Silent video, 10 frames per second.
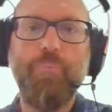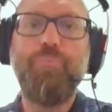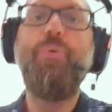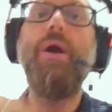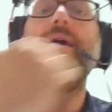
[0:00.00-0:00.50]

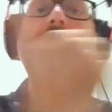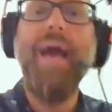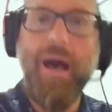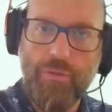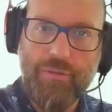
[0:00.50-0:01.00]

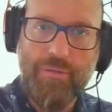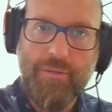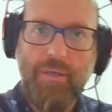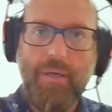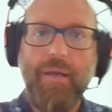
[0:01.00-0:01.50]
burnout
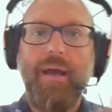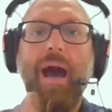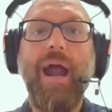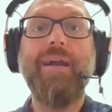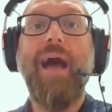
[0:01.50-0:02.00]

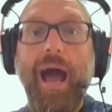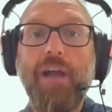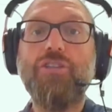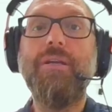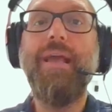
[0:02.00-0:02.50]
are
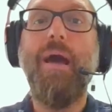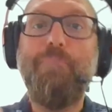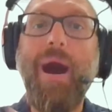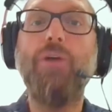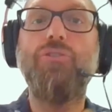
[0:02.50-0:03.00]
actually
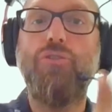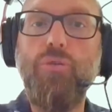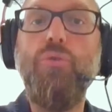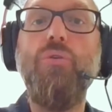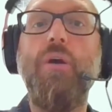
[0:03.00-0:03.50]
about
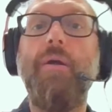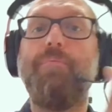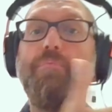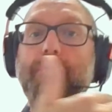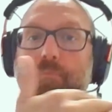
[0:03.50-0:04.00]
to
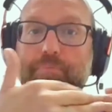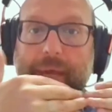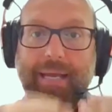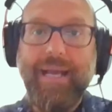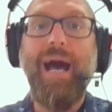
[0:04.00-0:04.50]

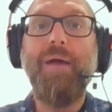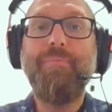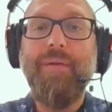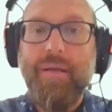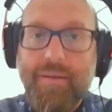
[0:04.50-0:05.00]

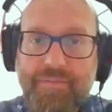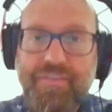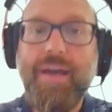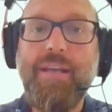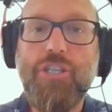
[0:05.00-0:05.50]
become
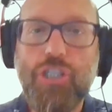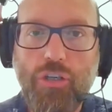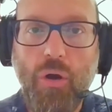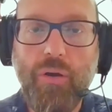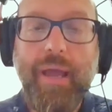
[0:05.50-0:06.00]
very
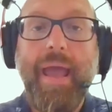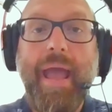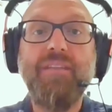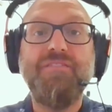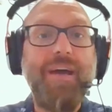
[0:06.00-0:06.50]
strong.
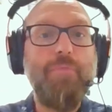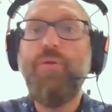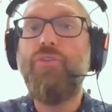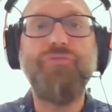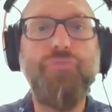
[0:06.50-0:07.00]
And
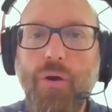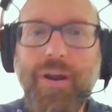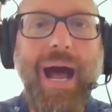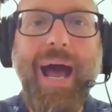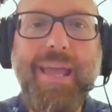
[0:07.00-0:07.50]
before
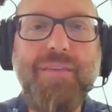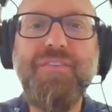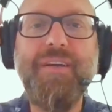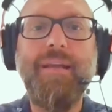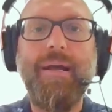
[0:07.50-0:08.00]
I
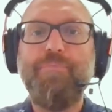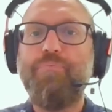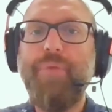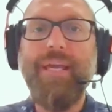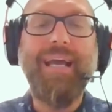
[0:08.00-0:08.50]
even
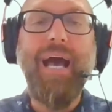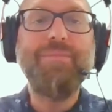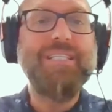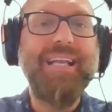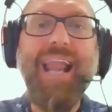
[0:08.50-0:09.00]
become
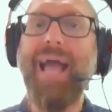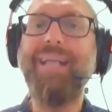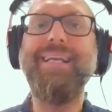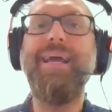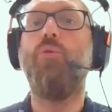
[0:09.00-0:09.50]

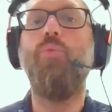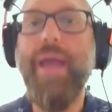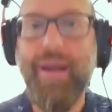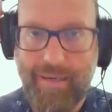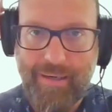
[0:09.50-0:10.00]
slightly
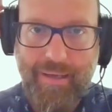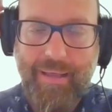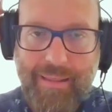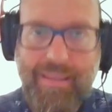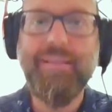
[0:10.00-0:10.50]
aware
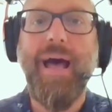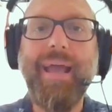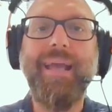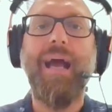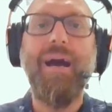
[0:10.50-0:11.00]
that I
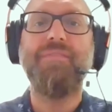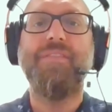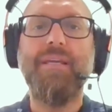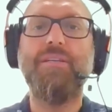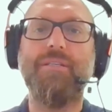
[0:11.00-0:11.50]
have
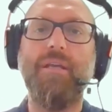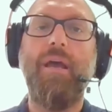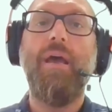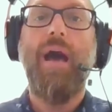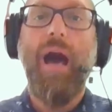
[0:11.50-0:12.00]
these
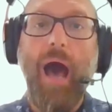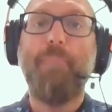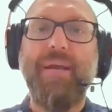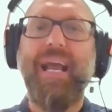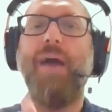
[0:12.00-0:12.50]

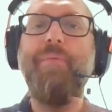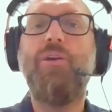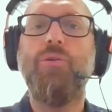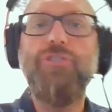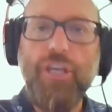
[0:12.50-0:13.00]
upcoming
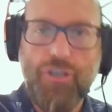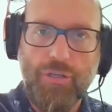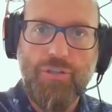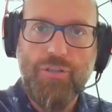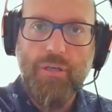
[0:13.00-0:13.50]
conditions.